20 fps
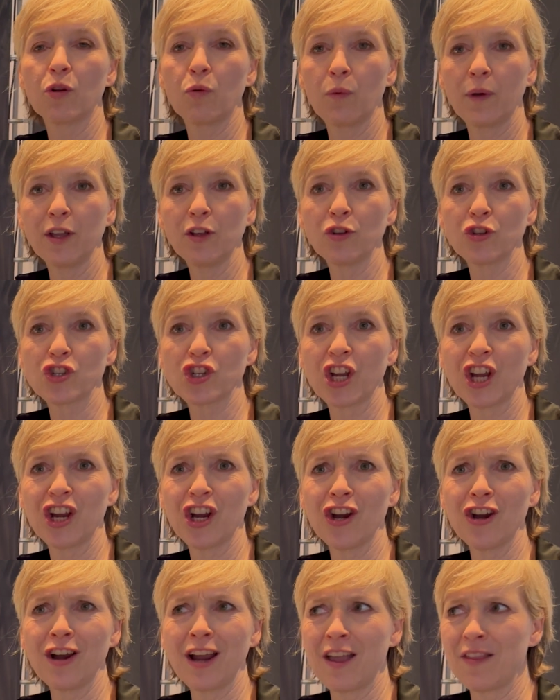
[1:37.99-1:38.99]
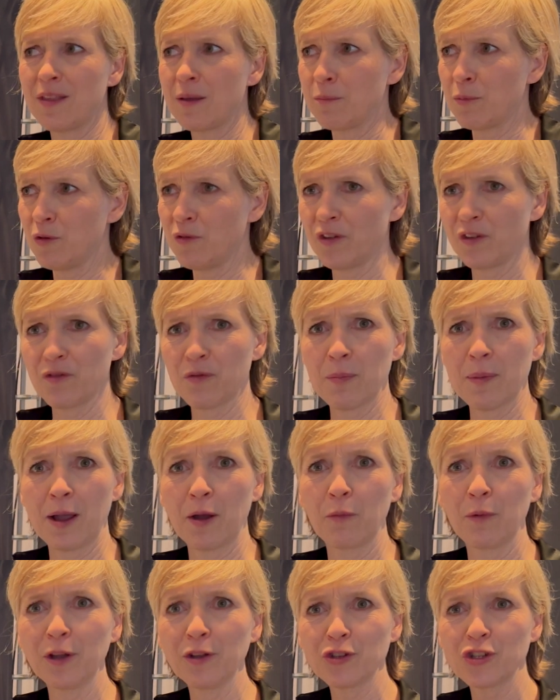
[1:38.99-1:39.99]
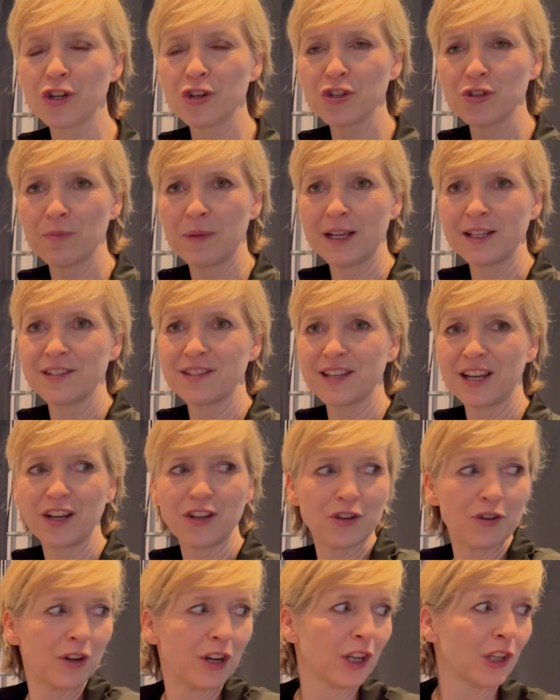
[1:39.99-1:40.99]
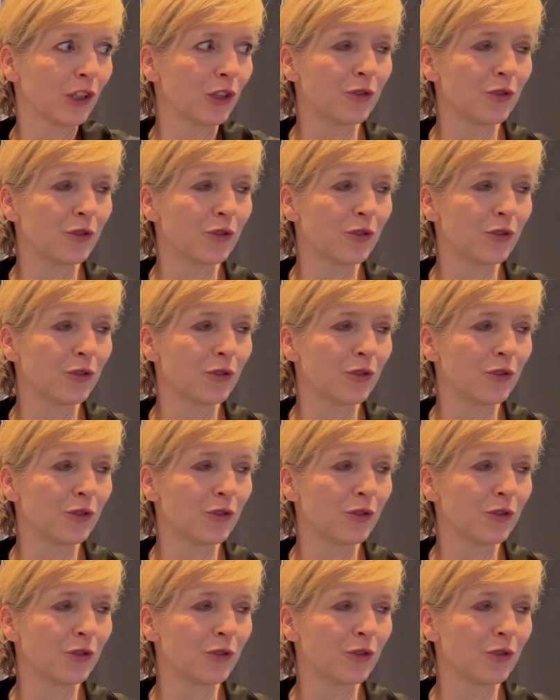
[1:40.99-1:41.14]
a wheelchair and then moving from my wheelchair to my stander and